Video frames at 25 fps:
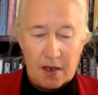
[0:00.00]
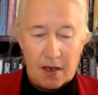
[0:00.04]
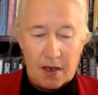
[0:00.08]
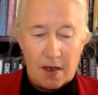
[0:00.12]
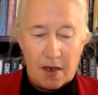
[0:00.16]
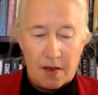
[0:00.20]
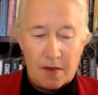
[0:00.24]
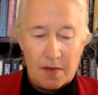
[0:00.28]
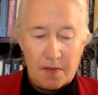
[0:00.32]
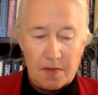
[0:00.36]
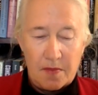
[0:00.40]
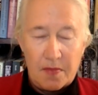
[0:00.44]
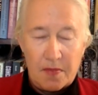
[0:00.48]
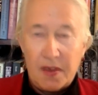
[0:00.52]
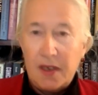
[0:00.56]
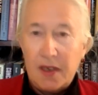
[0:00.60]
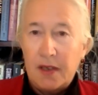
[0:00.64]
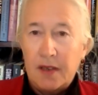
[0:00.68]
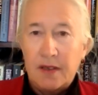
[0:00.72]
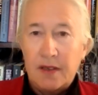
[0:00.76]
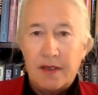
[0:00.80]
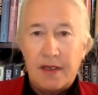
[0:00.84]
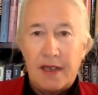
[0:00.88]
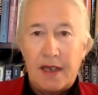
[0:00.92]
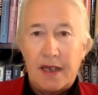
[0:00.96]
Um,
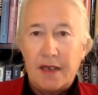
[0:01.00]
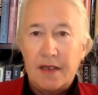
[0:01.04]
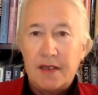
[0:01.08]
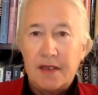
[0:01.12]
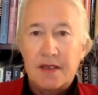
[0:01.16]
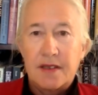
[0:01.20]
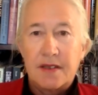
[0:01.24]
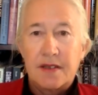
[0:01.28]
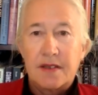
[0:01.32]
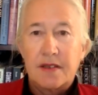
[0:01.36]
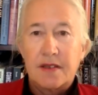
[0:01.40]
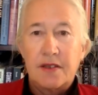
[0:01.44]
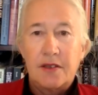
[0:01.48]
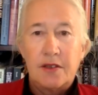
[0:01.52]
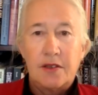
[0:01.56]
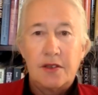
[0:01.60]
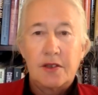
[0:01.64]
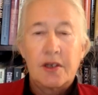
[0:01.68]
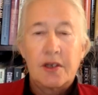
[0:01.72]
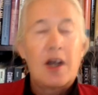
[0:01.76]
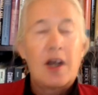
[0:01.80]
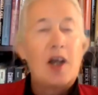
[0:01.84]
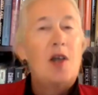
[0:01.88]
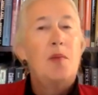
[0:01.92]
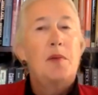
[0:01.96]
that's your
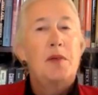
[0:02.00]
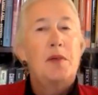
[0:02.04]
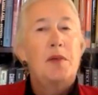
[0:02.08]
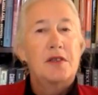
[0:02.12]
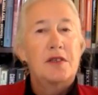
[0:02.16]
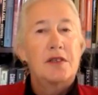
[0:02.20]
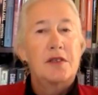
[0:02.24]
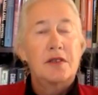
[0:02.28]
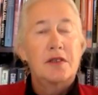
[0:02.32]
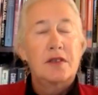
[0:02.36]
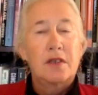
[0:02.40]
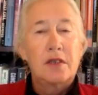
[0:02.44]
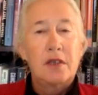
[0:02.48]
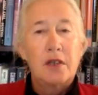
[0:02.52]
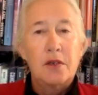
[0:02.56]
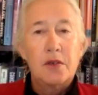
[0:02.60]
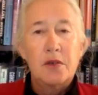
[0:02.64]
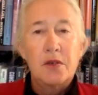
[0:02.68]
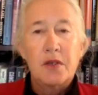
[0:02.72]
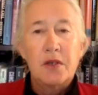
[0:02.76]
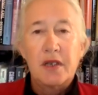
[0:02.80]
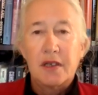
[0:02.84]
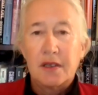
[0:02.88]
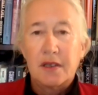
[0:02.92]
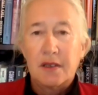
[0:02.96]
carpets, your
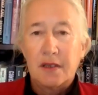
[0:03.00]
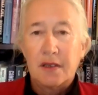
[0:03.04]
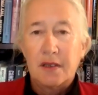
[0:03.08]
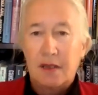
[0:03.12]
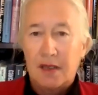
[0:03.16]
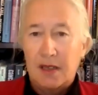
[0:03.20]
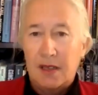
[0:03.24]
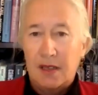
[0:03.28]
clothing,